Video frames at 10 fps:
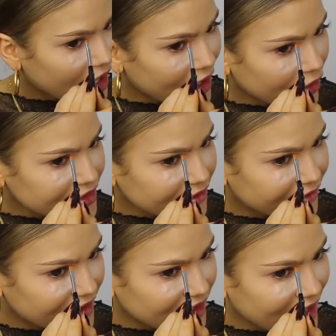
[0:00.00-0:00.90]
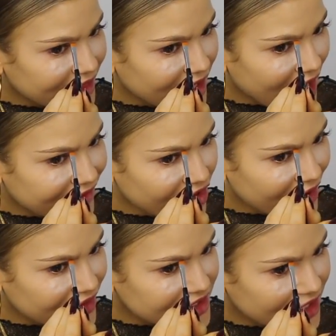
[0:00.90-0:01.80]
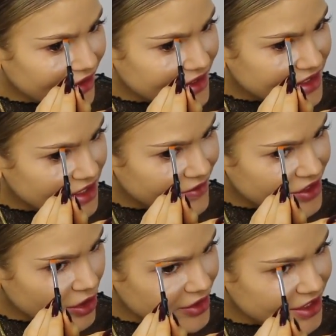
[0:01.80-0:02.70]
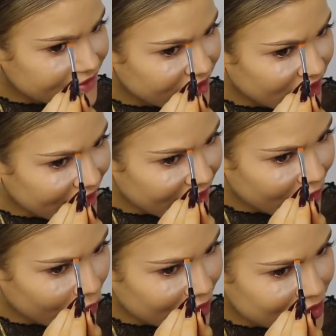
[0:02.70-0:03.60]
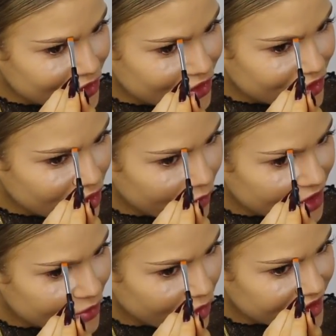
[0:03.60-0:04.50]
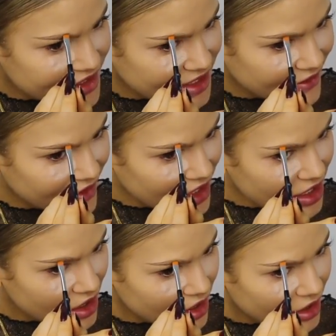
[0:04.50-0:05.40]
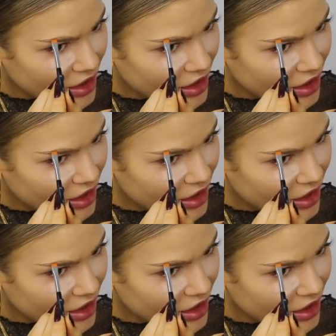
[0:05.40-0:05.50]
I also feel like that after having done this TV show, I just feel like that I wanna do so much more TV